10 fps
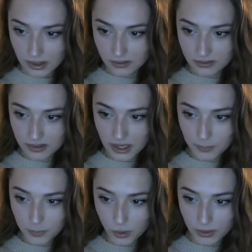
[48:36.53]
It's a
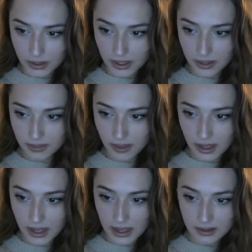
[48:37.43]
typo. I hit
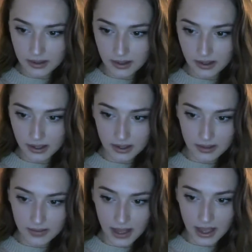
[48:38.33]
the N
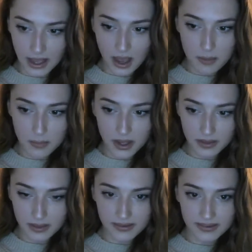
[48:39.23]
and the M
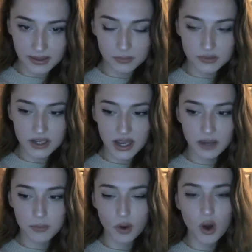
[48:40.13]
at the same
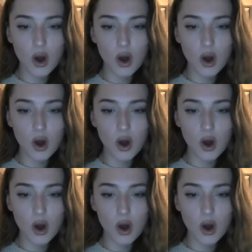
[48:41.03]
time.